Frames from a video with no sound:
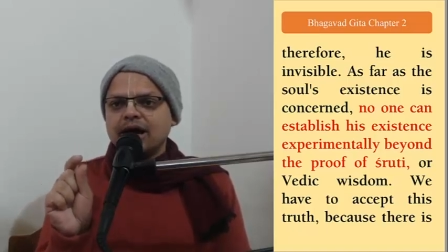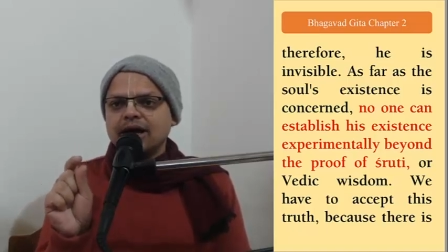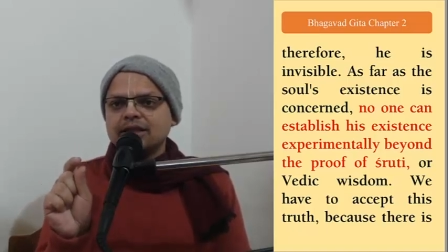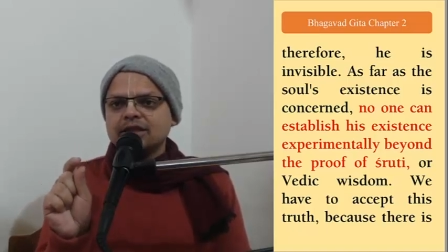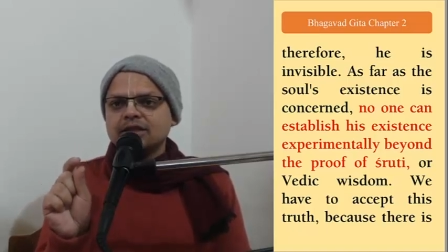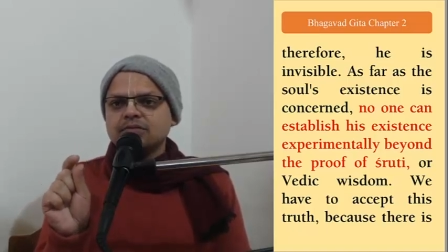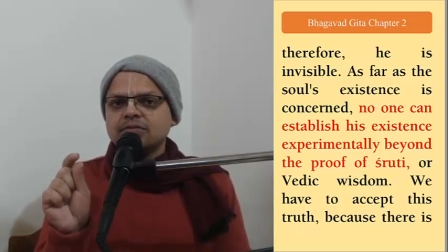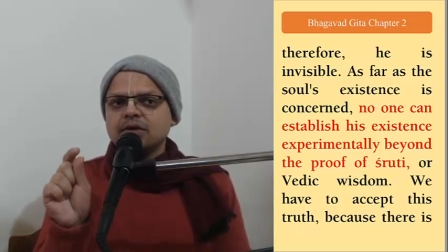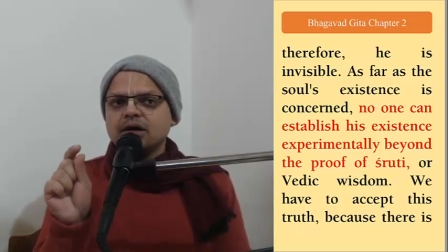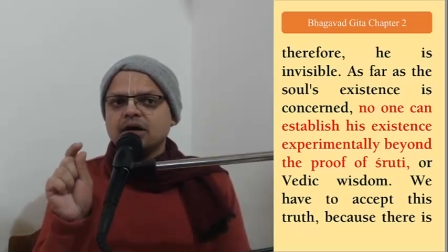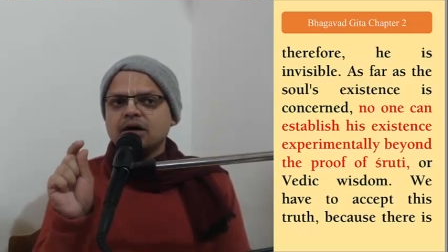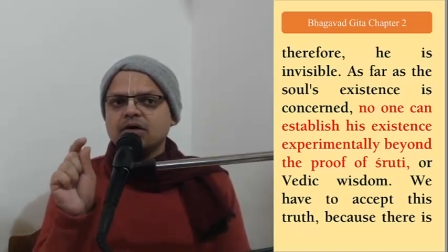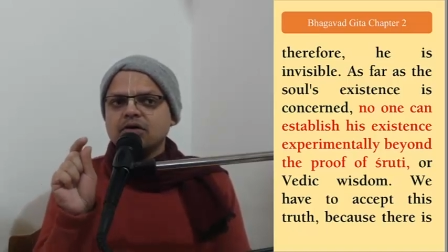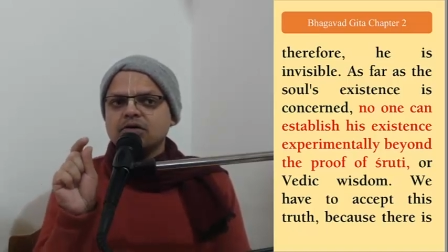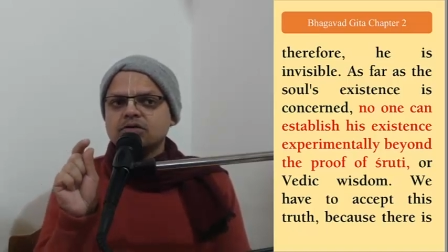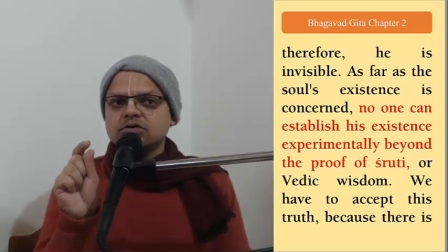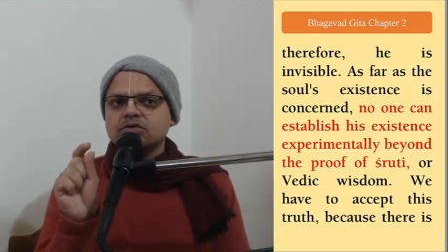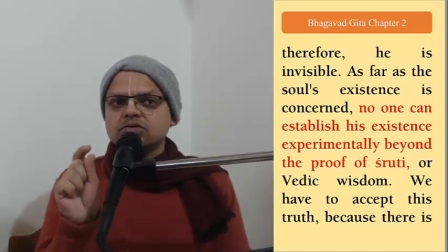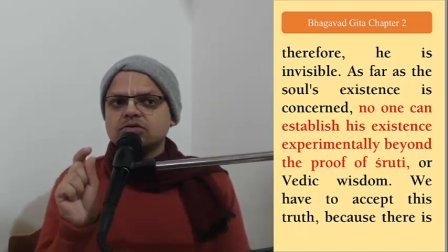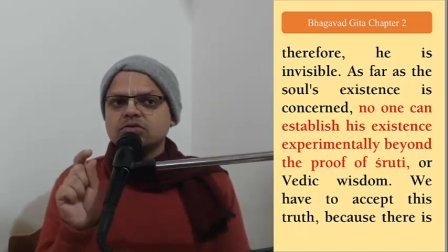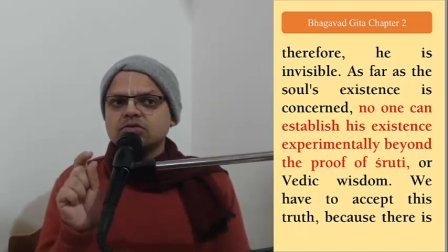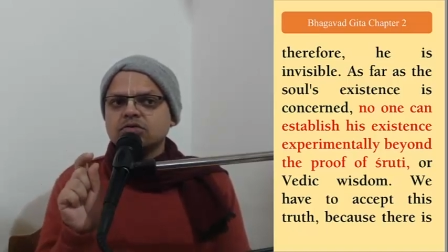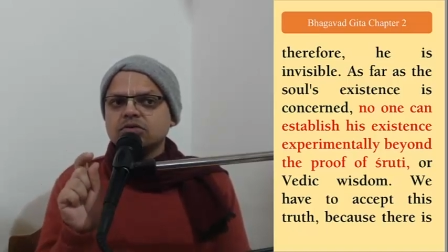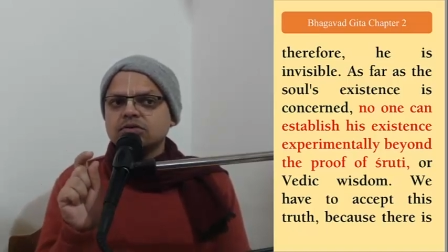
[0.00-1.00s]
Atma or
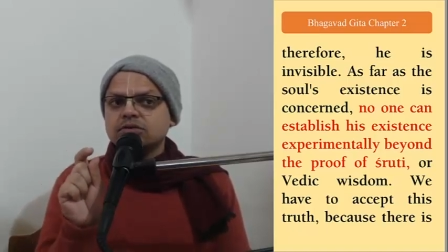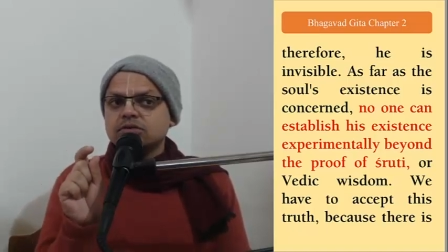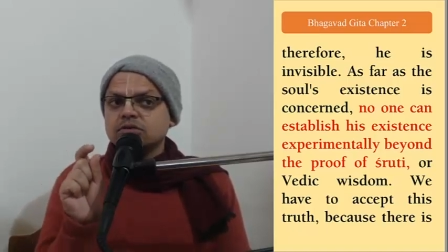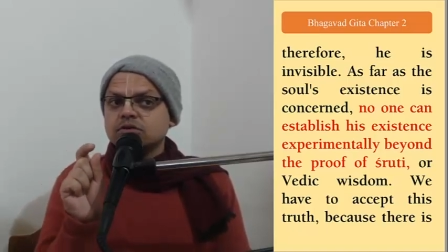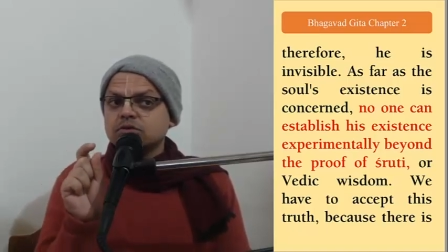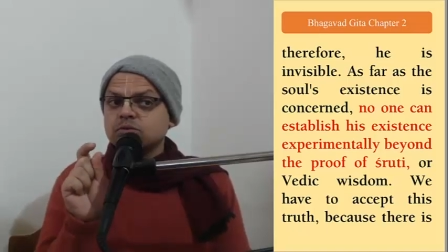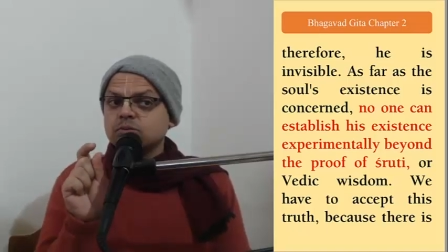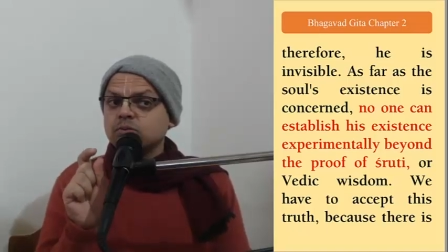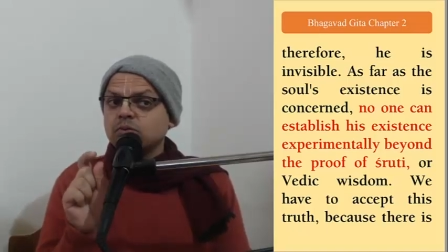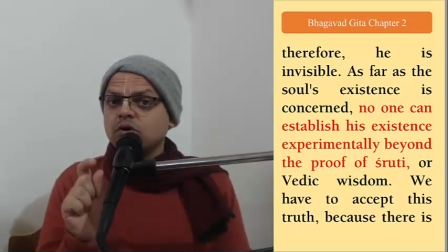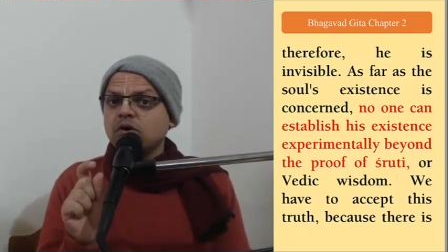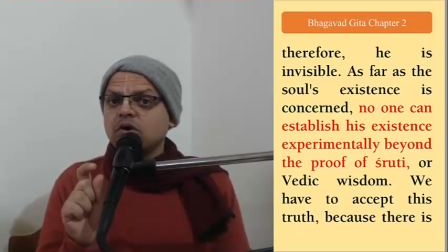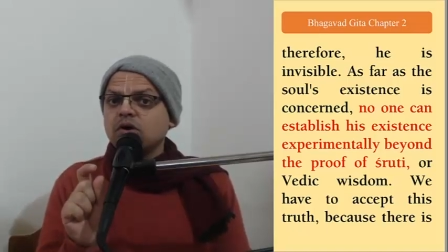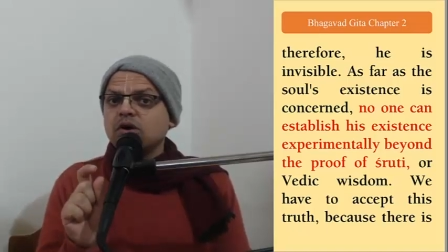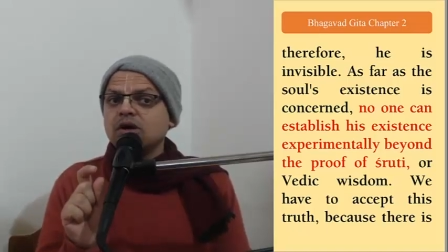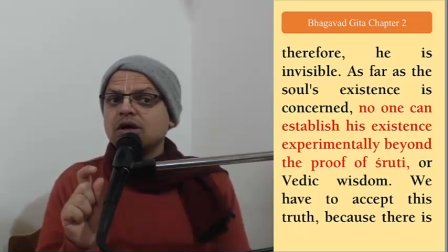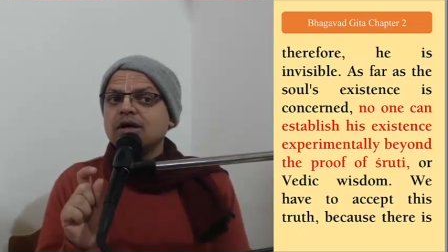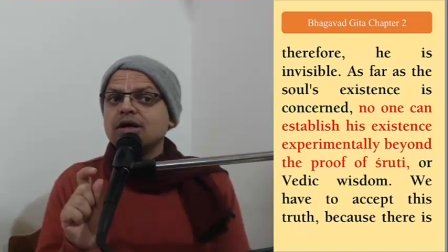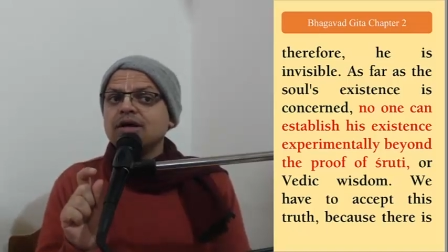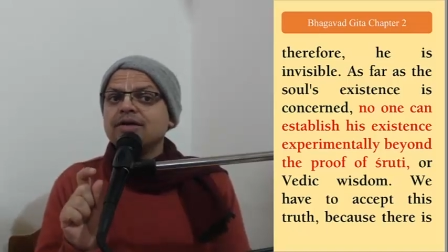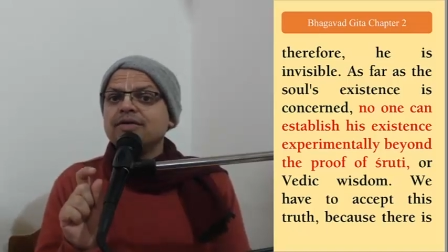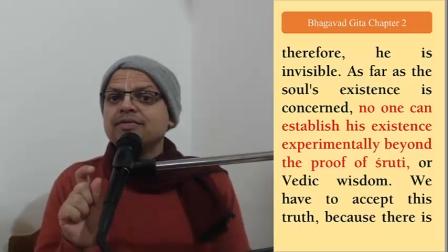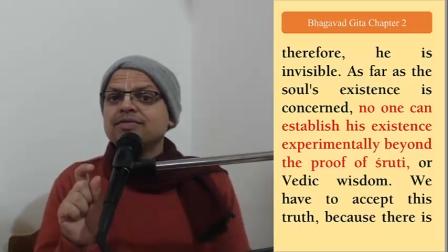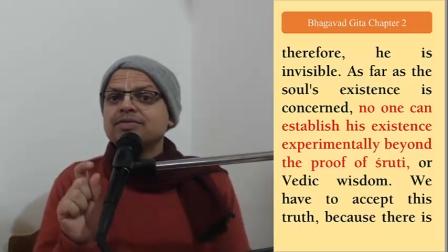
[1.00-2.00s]
soul is small